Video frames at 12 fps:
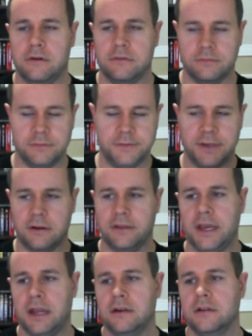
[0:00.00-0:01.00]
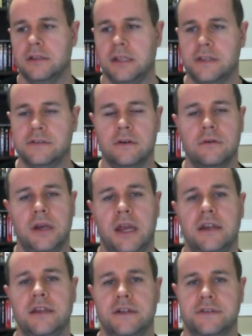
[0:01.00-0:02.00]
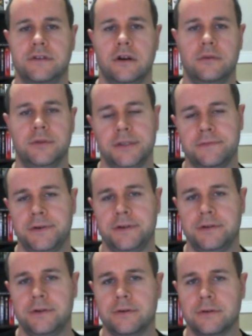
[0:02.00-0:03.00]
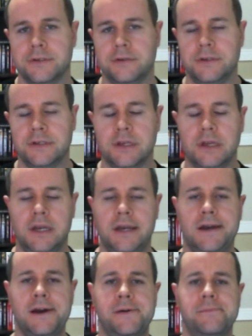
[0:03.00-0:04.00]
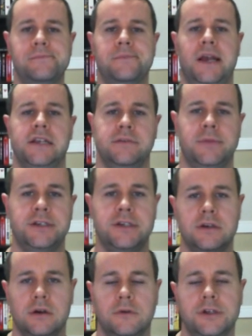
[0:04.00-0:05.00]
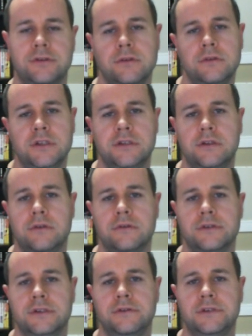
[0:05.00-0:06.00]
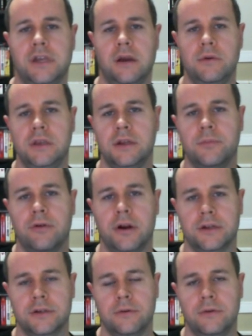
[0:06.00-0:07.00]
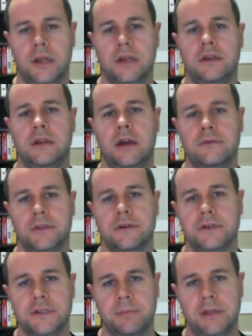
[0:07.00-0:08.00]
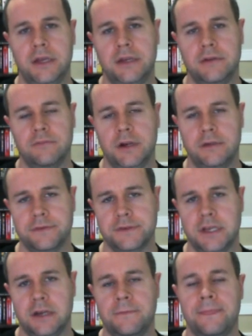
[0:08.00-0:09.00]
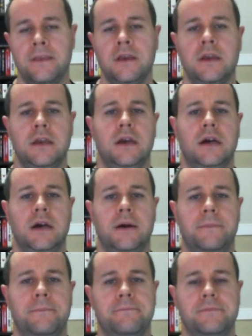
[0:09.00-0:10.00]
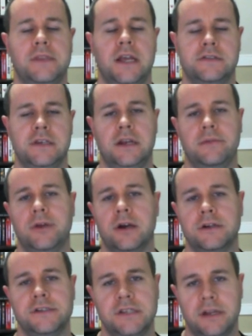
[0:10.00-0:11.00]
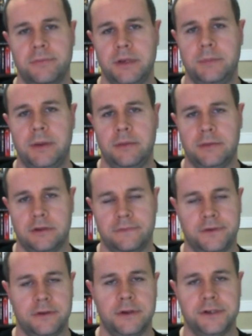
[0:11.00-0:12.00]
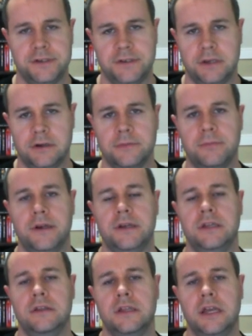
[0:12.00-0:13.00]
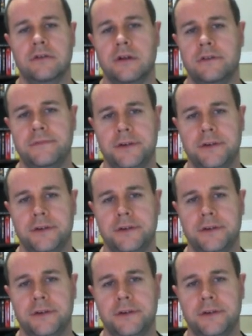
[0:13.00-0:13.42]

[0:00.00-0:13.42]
now, we said all that, let's go ahead and get started with this video tutorial series. Um, as I mentioned, I want to show you in this tutorial series how we can get a product created, out there, displayed, ready for sale. Um, that said, I'm not going to set up any payment configurations here, but in later